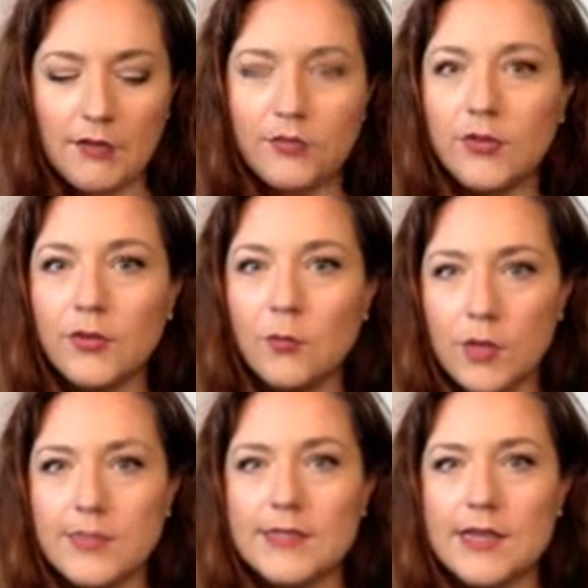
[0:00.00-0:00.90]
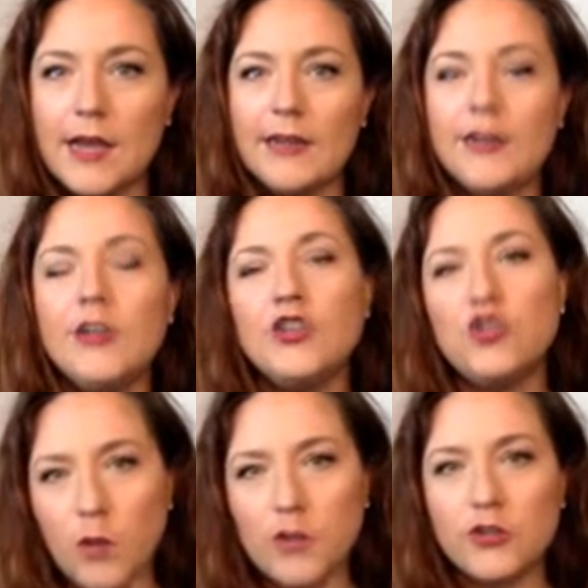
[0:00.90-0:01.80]
one side to
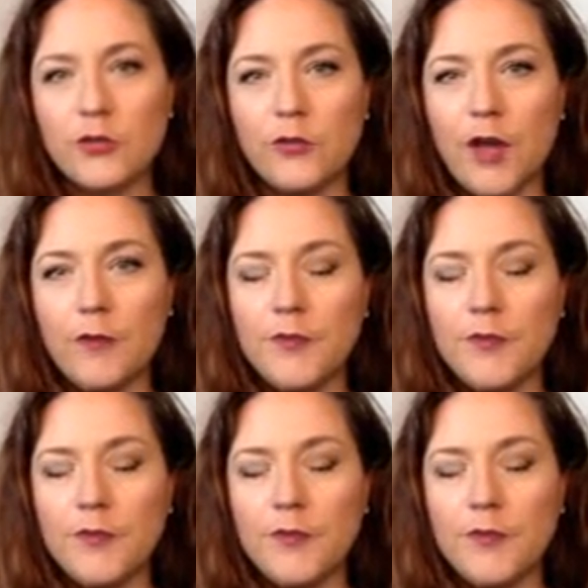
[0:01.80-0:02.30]
watch her fall.